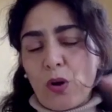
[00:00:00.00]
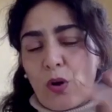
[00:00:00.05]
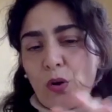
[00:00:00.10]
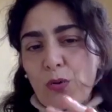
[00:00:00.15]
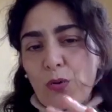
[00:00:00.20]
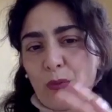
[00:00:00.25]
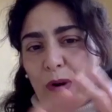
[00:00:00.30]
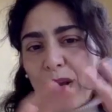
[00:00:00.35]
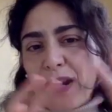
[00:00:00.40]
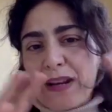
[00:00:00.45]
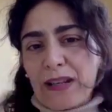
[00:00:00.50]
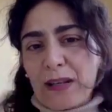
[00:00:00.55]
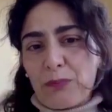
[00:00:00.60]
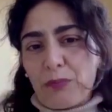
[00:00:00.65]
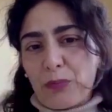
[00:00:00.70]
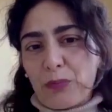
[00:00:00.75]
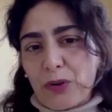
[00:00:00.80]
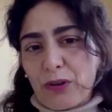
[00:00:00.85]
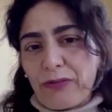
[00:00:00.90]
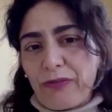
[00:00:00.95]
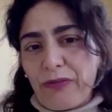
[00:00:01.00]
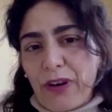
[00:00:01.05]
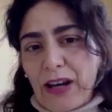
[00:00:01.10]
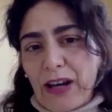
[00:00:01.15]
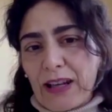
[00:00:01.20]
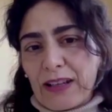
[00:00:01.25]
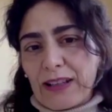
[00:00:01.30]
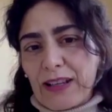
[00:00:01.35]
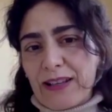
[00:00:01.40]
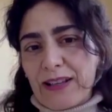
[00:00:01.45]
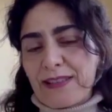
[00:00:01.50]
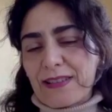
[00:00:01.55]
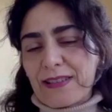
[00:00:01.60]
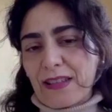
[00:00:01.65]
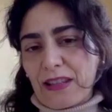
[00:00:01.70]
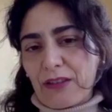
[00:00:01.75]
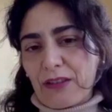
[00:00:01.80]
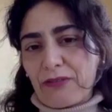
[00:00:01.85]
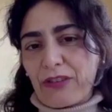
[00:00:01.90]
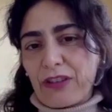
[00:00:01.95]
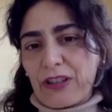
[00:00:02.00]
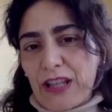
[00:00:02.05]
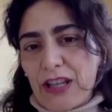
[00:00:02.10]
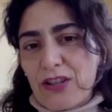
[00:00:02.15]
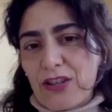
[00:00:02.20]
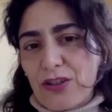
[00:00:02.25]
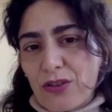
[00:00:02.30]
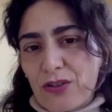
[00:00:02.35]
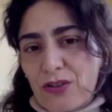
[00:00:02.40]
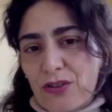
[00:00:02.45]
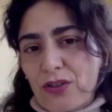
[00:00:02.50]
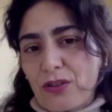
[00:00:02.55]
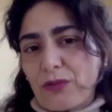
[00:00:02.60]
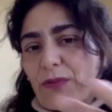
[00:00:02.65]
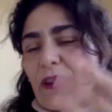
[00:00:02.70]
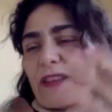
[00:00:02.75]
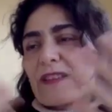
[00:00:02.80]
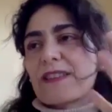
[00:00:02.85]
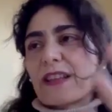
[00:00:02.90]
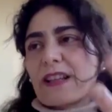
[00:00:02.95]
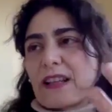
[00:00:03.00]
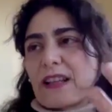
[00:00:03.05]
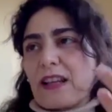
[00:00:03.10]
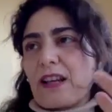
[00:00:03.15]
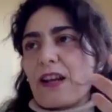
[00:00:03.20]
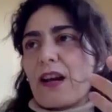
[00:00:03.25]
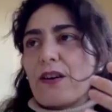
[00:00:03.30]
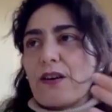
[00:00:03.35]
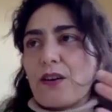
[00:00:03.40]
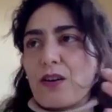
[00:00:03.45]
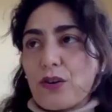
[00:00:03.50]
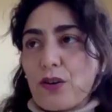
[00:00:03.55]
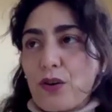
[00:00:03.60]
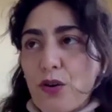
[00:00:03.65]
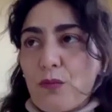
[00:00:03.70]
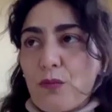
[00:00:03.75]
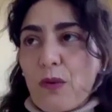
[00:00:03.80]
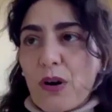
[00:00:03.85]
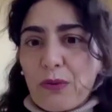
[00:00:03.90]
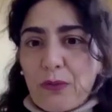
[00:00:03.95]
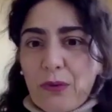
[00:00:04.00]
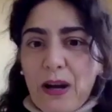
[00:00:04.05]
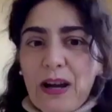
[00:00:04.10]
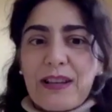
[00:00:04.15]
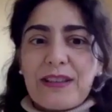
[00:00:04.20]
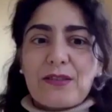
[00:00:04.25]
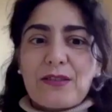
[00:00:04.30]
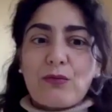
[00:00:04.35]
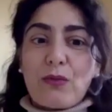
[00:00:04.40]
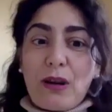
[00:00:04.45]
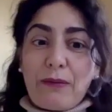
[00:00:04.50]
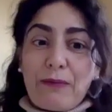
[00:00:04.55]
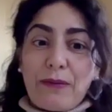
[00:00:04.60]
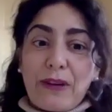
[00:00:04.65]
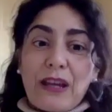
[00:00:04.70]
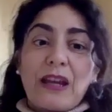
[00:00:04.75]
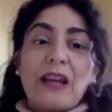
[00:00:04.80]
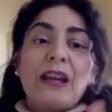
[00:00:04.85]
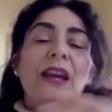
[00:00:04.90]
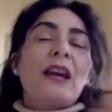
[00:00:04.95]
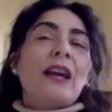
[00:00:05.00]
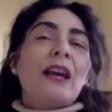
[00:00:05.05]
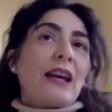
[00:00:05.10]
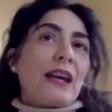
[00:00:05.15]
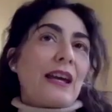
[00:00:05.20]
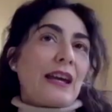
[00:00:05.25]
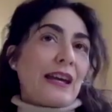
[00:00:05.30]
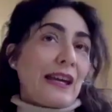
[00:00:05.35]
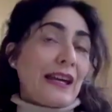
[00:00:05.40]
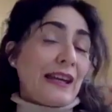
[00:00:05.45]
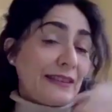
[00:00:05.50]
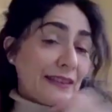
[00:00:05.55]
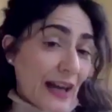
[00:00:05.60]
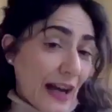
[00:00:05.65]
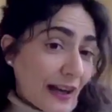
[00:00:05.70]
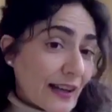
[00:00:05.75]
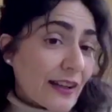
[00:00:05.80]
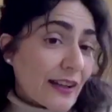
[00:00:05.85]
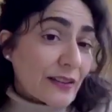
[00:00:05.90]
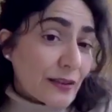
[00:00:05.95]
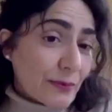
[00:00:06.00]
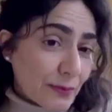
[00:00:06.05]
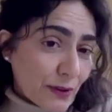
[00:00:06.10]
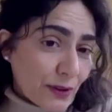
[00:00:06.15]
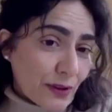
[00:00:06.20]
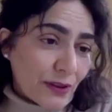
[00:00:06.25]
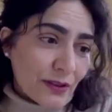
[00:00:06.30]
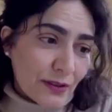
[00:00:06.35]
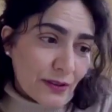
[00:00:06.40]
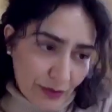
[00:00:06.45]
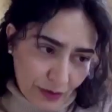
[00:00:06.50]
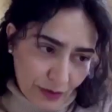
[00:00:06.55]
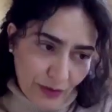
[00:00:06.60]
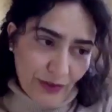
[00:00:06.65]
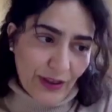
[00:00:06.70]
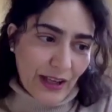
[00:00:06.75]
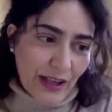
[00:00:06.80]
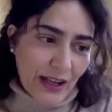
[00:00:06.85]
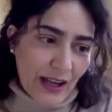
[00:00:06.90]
already profiled as the definition. So basically, human rights will be inalienable, so they